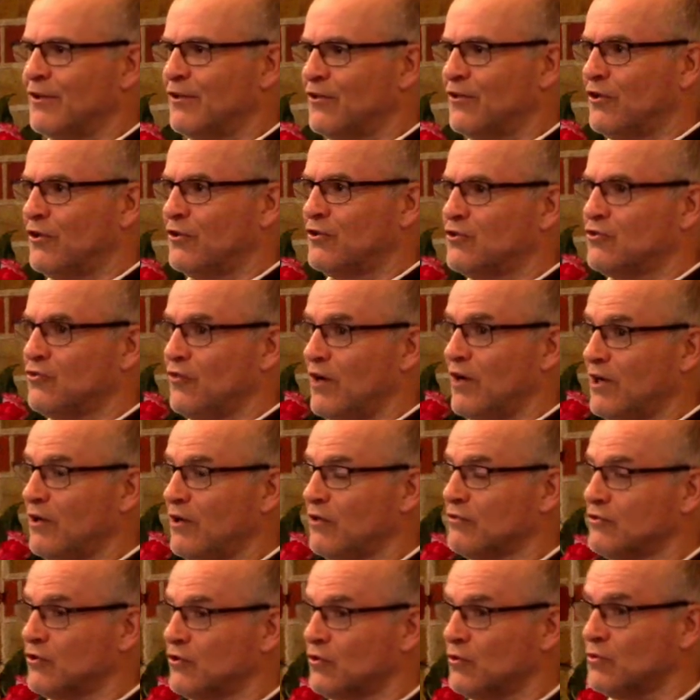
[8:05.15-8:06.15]
that try
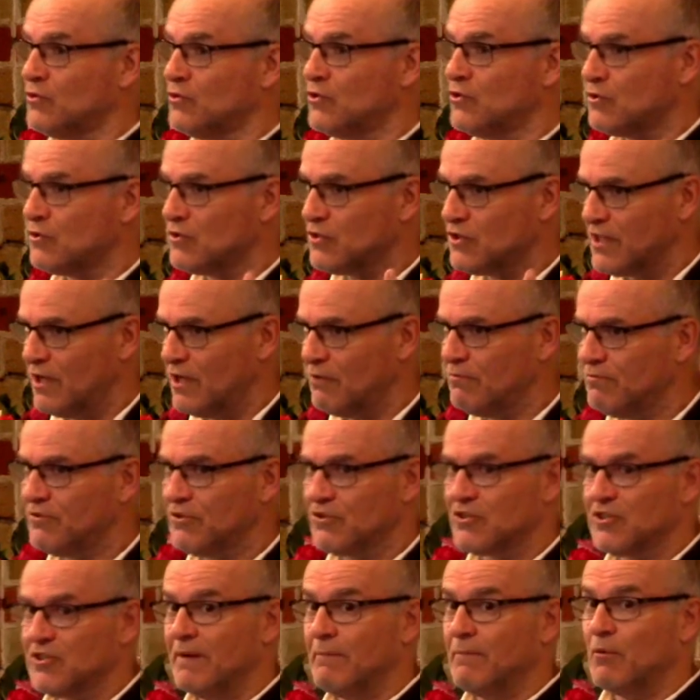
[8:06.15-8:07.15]
not to cause yourself
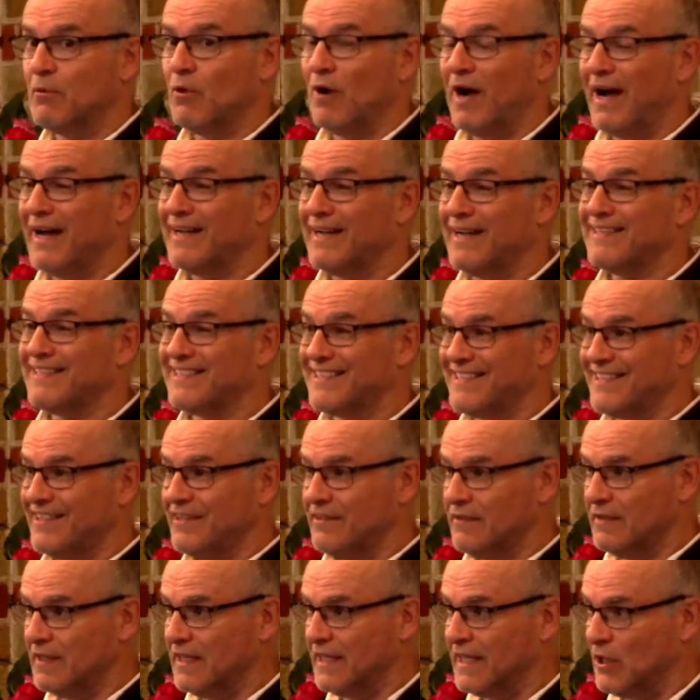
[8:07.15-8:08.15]
to stumble, and
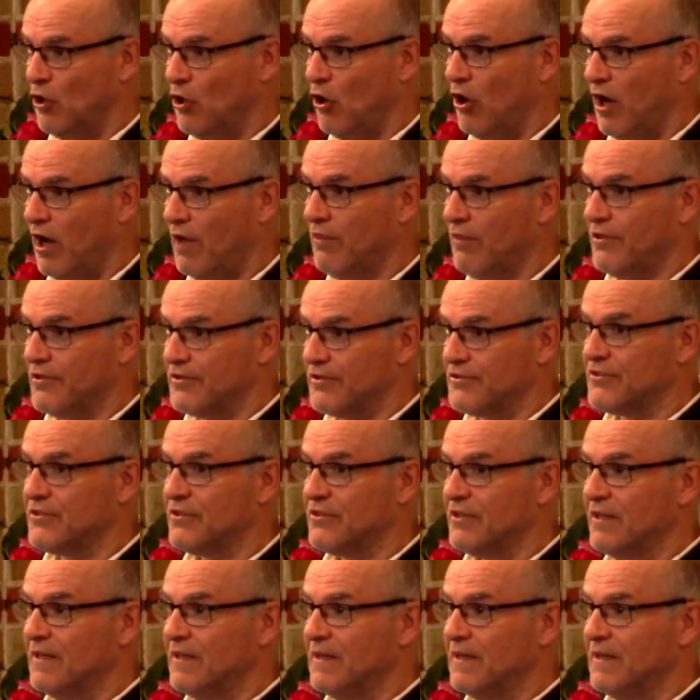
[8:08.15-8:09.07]
certainly not others.